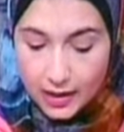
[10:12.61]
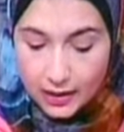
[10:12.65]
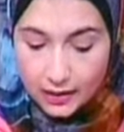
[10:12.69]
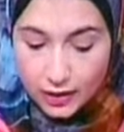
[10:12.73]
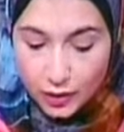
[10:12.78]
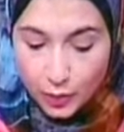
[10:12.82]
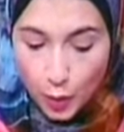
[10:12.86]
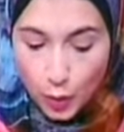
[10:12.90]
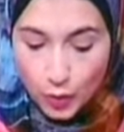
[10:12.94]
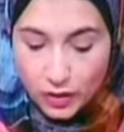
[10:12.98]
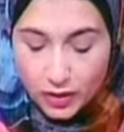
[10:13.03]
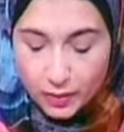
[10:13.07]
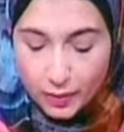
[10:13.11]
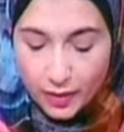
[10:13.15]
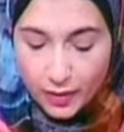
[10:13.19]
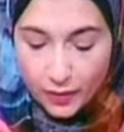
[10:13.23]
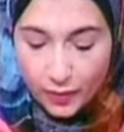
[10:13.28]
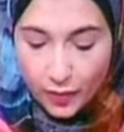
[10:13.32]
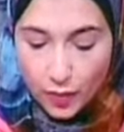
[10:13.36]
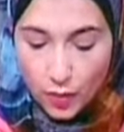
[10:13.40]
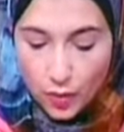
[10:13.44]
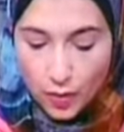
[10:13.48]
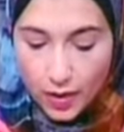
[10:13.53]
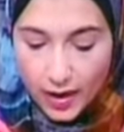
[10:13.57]

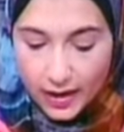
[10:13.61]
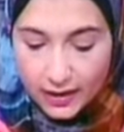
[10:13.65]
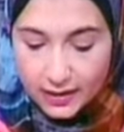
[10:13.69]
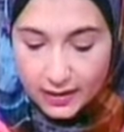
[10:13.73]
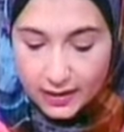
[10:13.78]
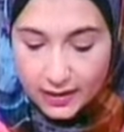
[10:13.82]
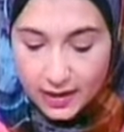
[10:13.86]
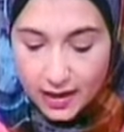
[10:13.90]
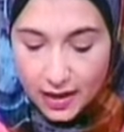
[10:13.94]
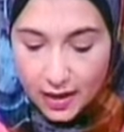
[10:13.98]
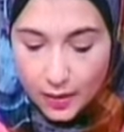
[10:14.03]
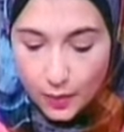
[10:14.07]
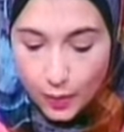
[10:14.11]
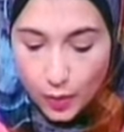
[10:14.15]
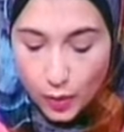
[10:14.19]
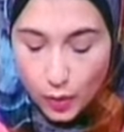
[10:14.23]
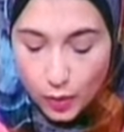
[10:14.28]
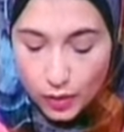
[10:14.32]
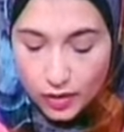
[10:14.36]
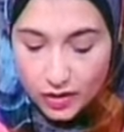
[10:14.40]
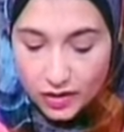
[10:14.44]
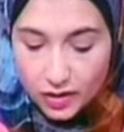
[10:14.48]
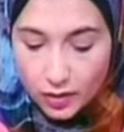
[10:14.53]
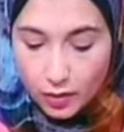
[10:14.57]
Spokesman for Red Sea
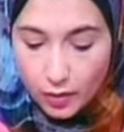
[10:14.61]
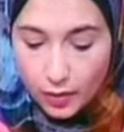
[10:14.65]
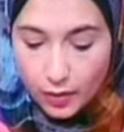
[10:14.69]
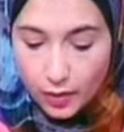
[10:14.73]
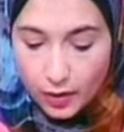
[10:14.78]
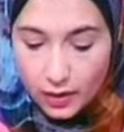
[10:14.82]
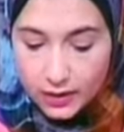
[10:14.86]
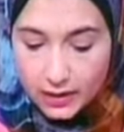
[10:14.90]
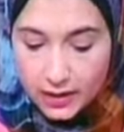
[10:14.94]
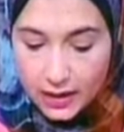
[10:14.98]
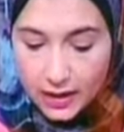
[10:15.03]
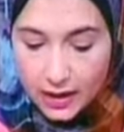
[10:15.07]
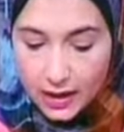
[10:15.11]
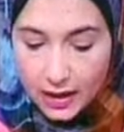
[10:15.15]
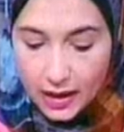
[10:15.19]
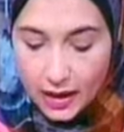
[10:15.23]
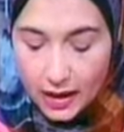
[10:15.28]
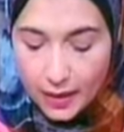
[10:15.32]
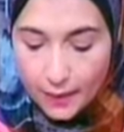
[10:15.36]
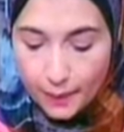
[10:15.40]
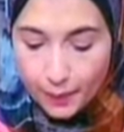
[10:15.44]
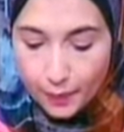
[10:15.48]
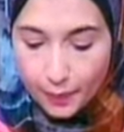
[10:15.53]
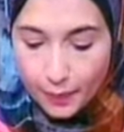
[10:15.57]
Ports
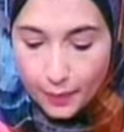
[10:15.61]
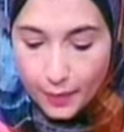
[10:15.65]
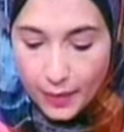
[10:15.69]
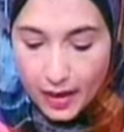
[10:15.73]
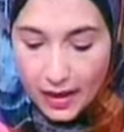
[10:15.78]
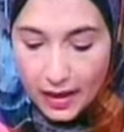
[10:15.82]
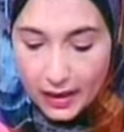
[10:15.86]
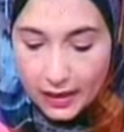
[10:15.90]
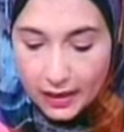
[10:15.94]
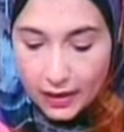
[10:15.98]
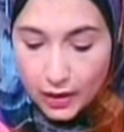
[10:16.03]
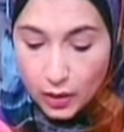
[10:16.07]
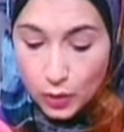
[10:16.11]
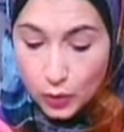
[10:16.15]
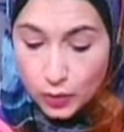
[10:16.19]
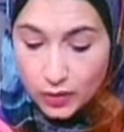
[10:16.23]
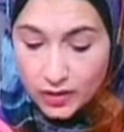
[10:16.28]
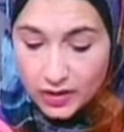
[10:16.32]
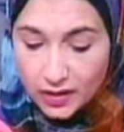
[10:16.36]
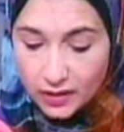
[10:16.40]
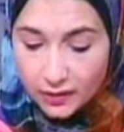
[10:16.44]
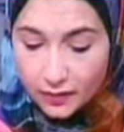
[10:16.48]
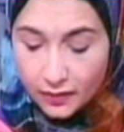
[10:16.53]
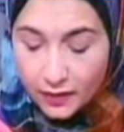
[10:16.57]
Authority, Malak
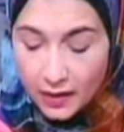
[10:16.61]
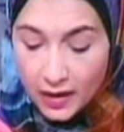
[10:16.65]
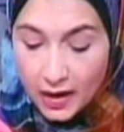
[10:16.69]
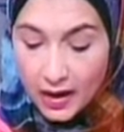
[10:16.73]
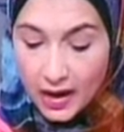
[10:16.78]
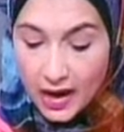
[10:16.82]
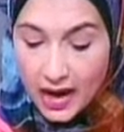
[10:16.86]
Youssef,